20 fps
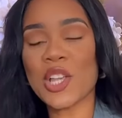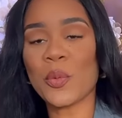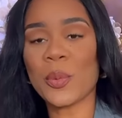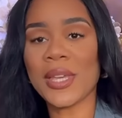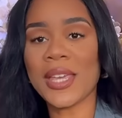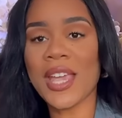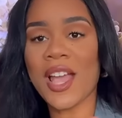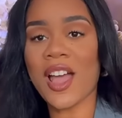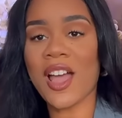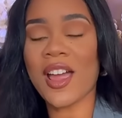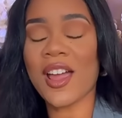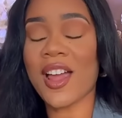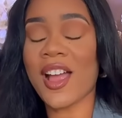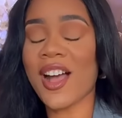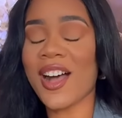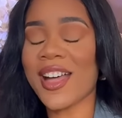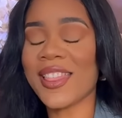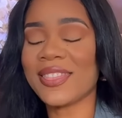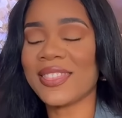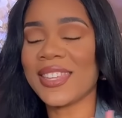we are
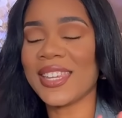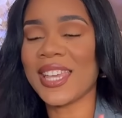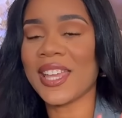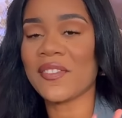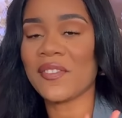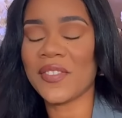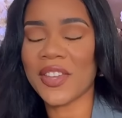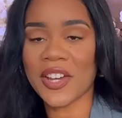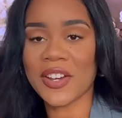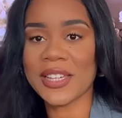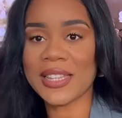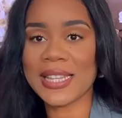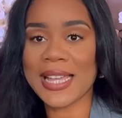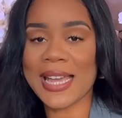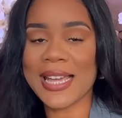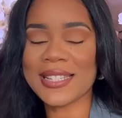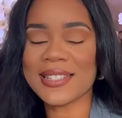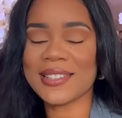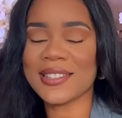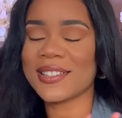on the very
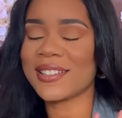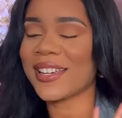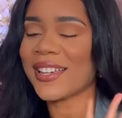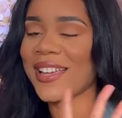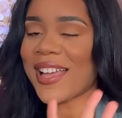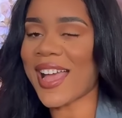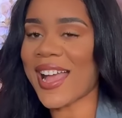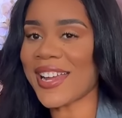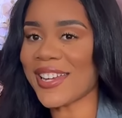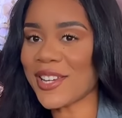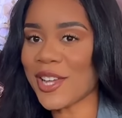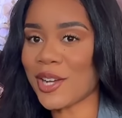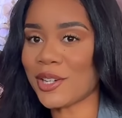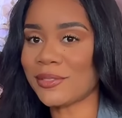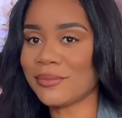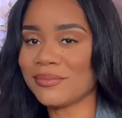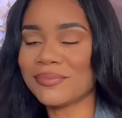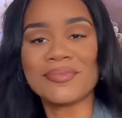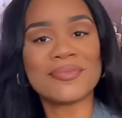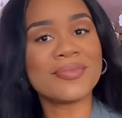last look. I
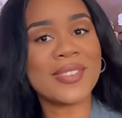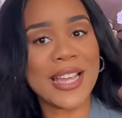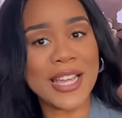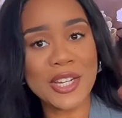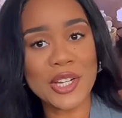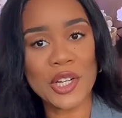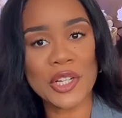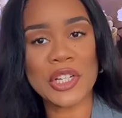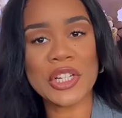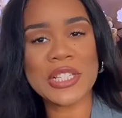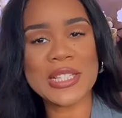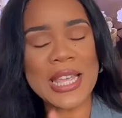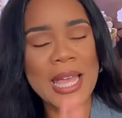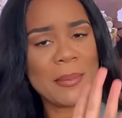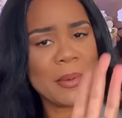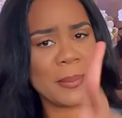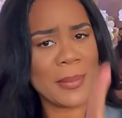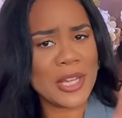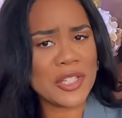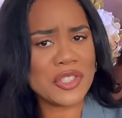know, I know you're sad,
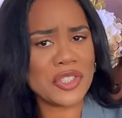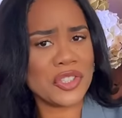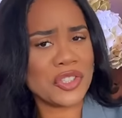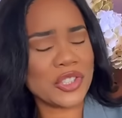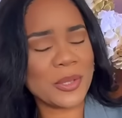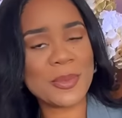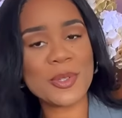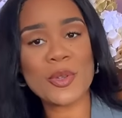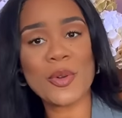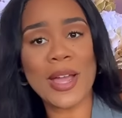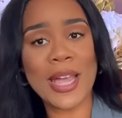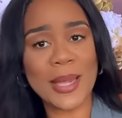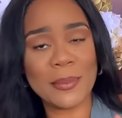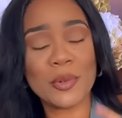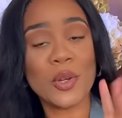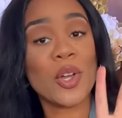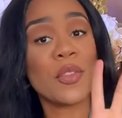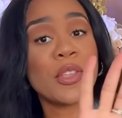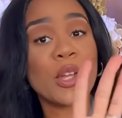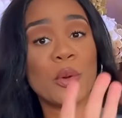but make sure you subscribe,
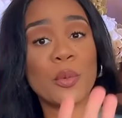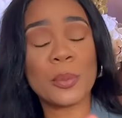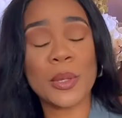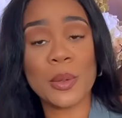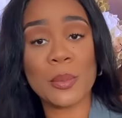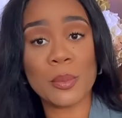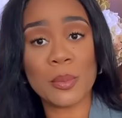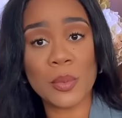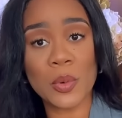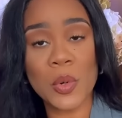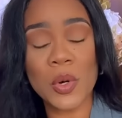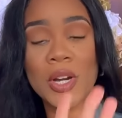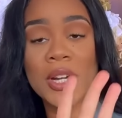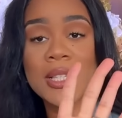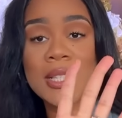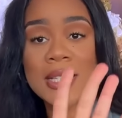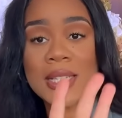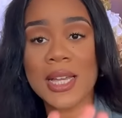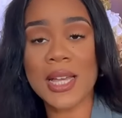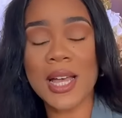girl. There will be more
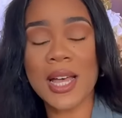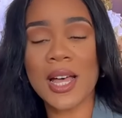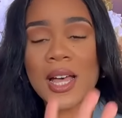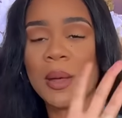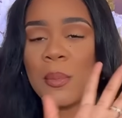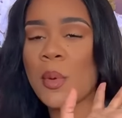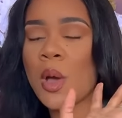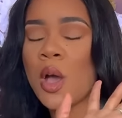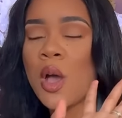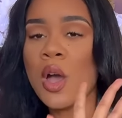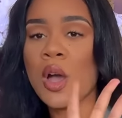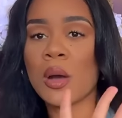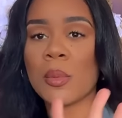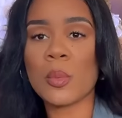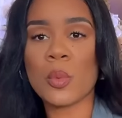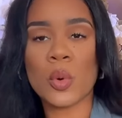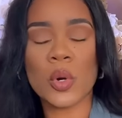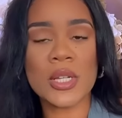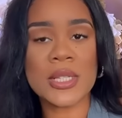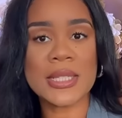to come,
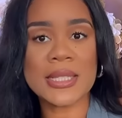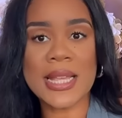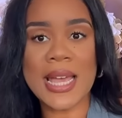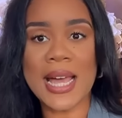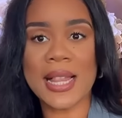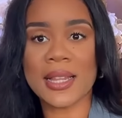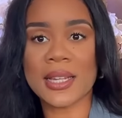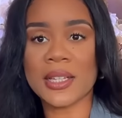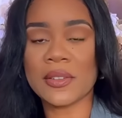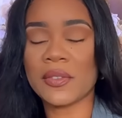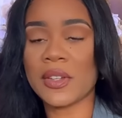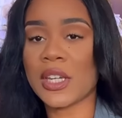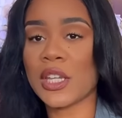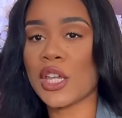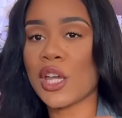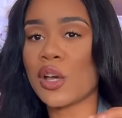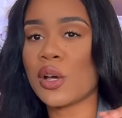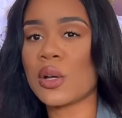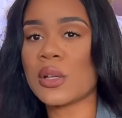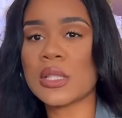more styling
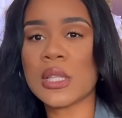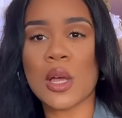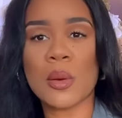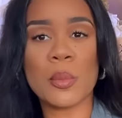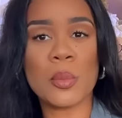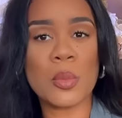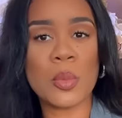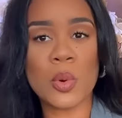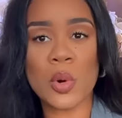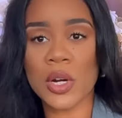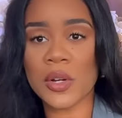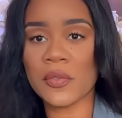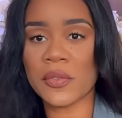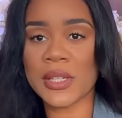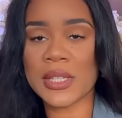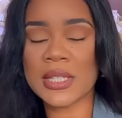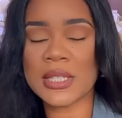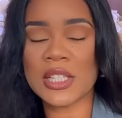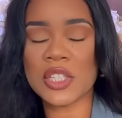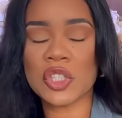videos, more
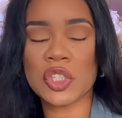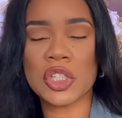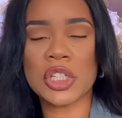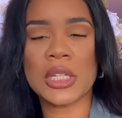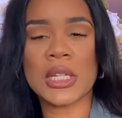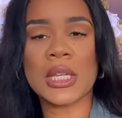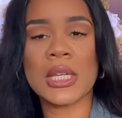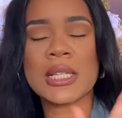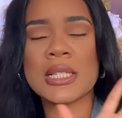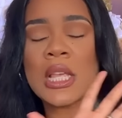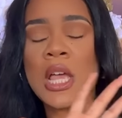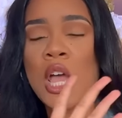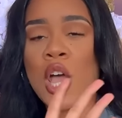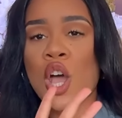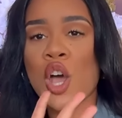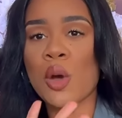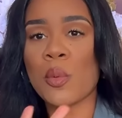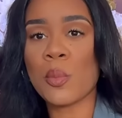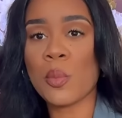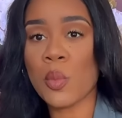vintage goodies,
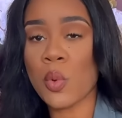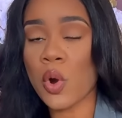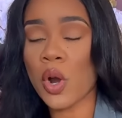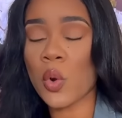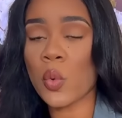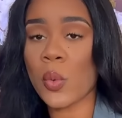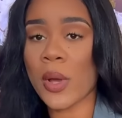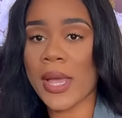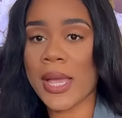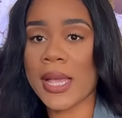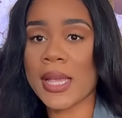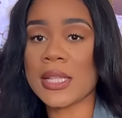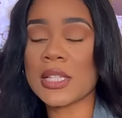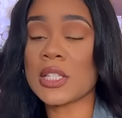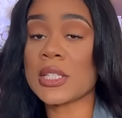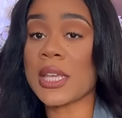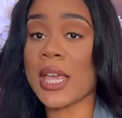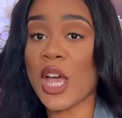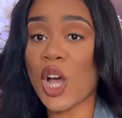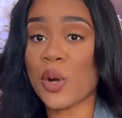more ways
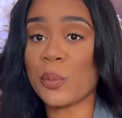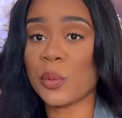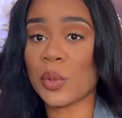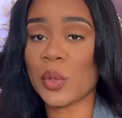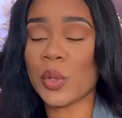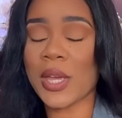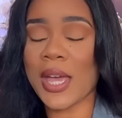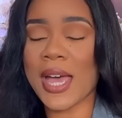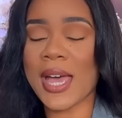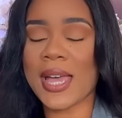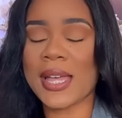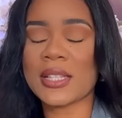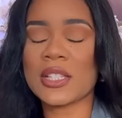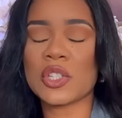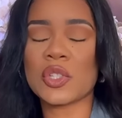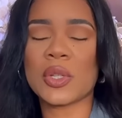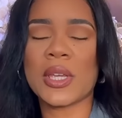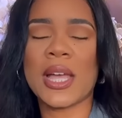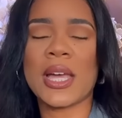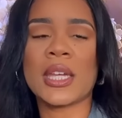to help you guys
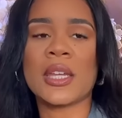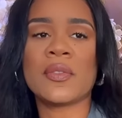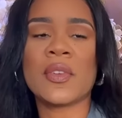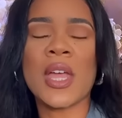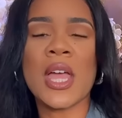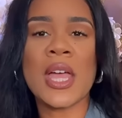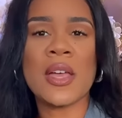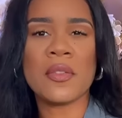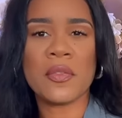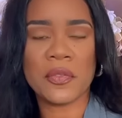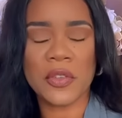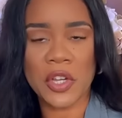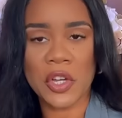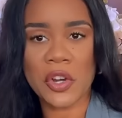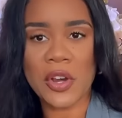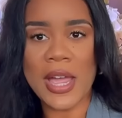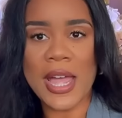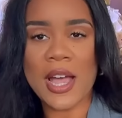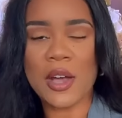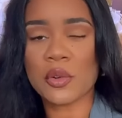to kind of
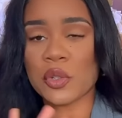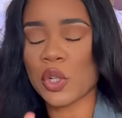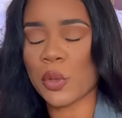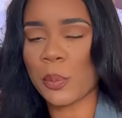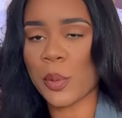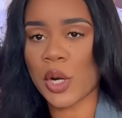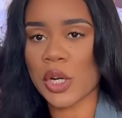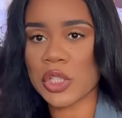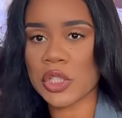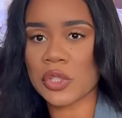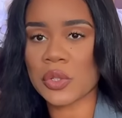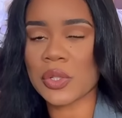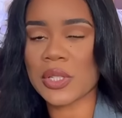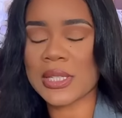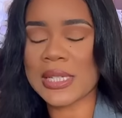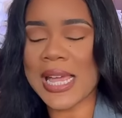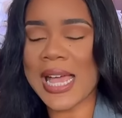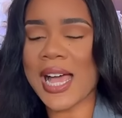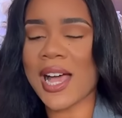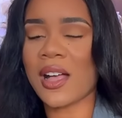figure out your personal
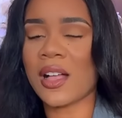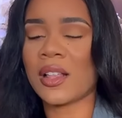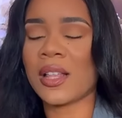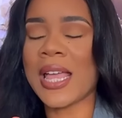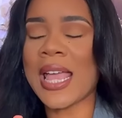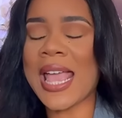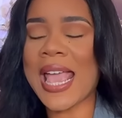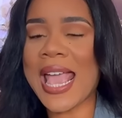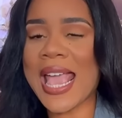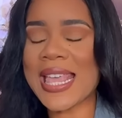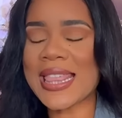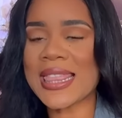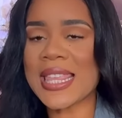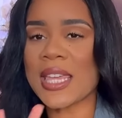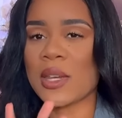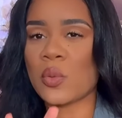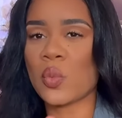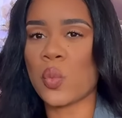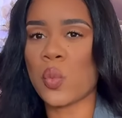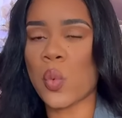style and
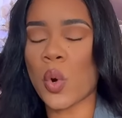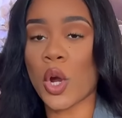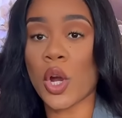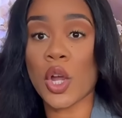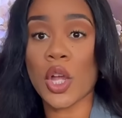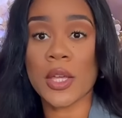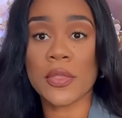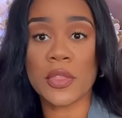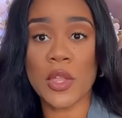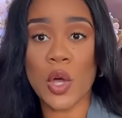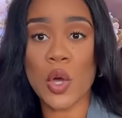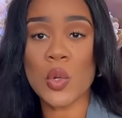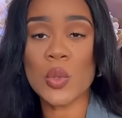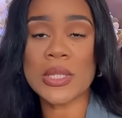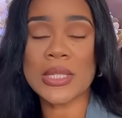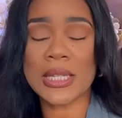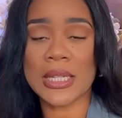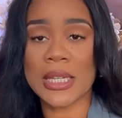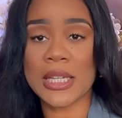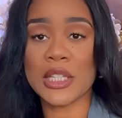then work
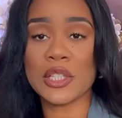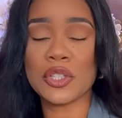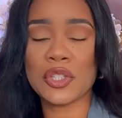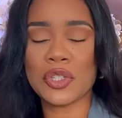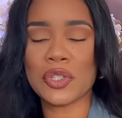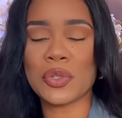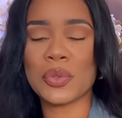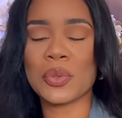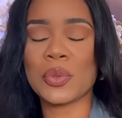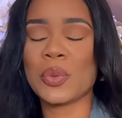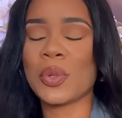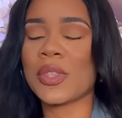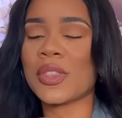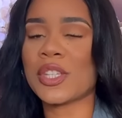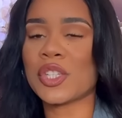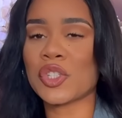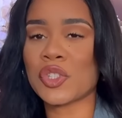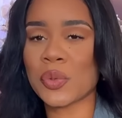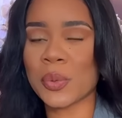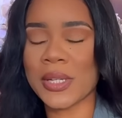those into
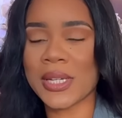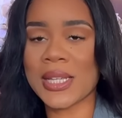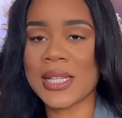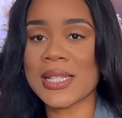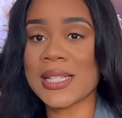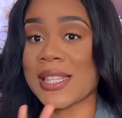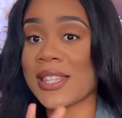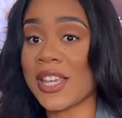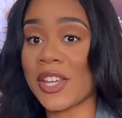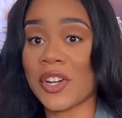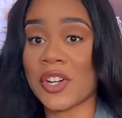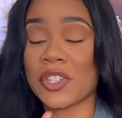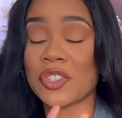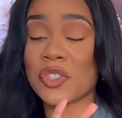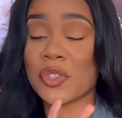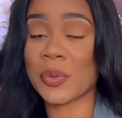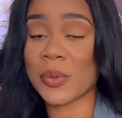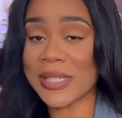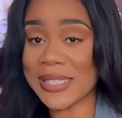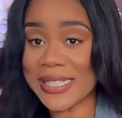the trends that are
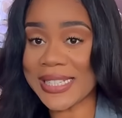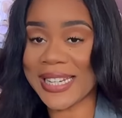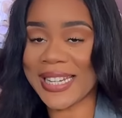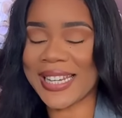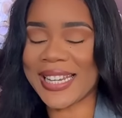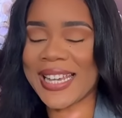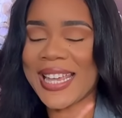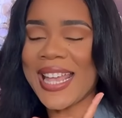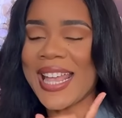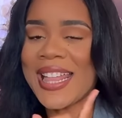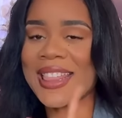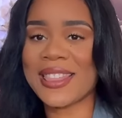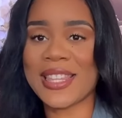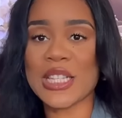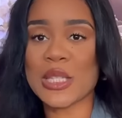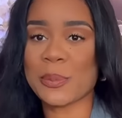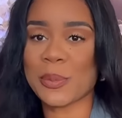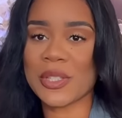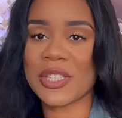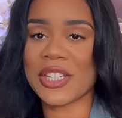trending
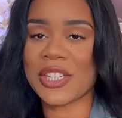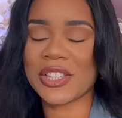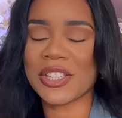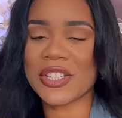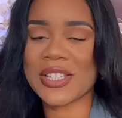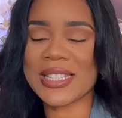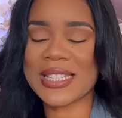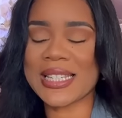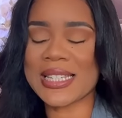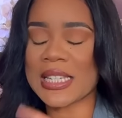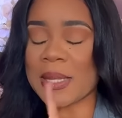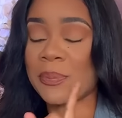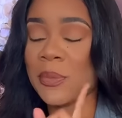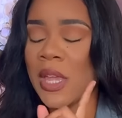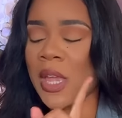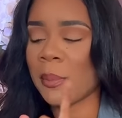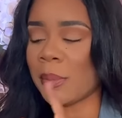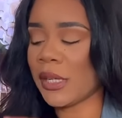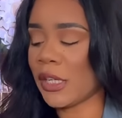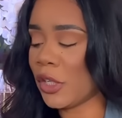this particular season.
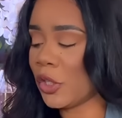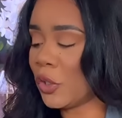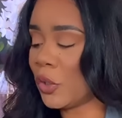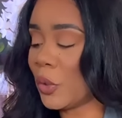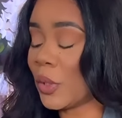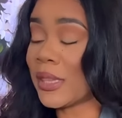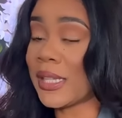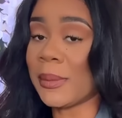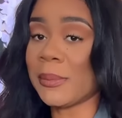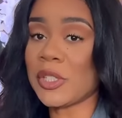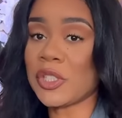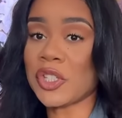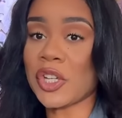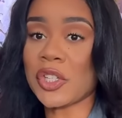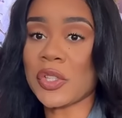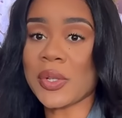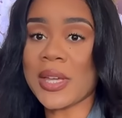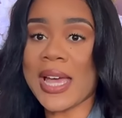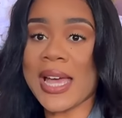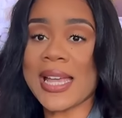But anywho, let me show
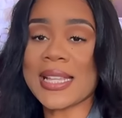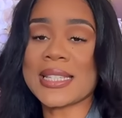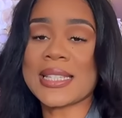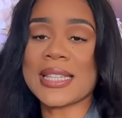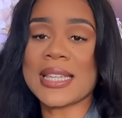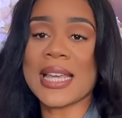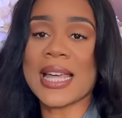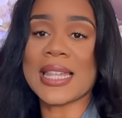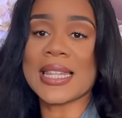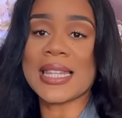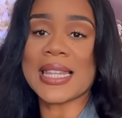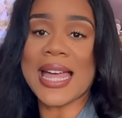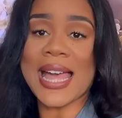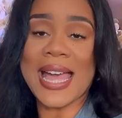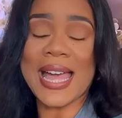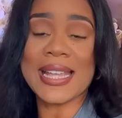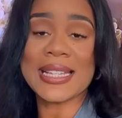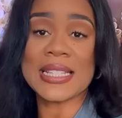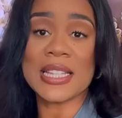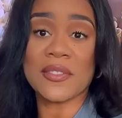you guys the
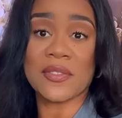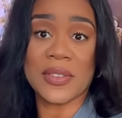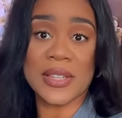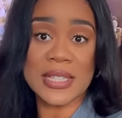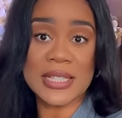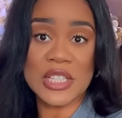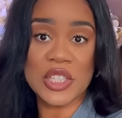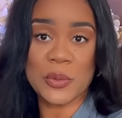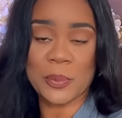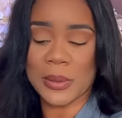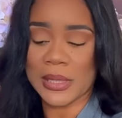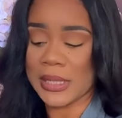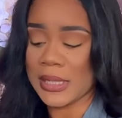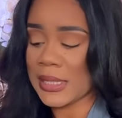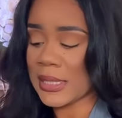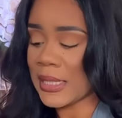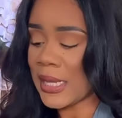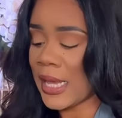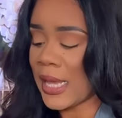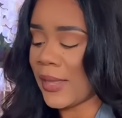last vintage
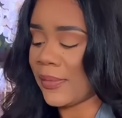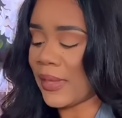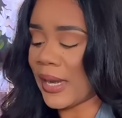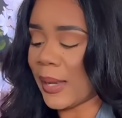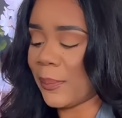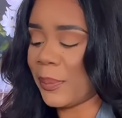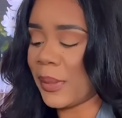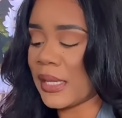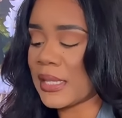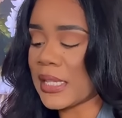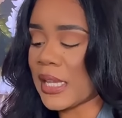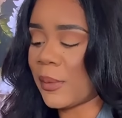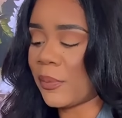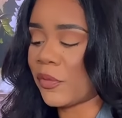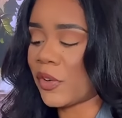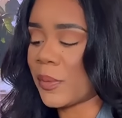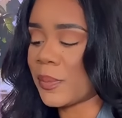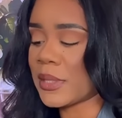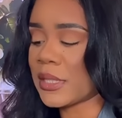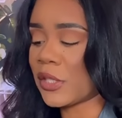piece that I picked up
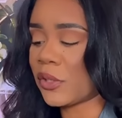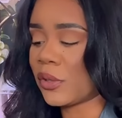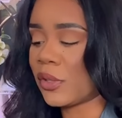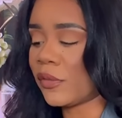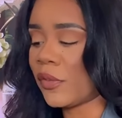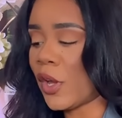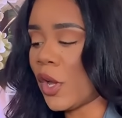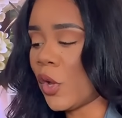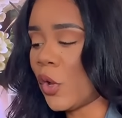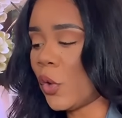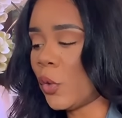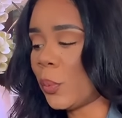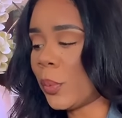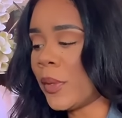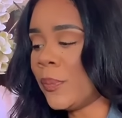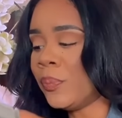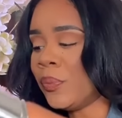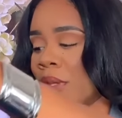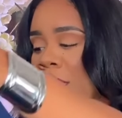from Center of Hope.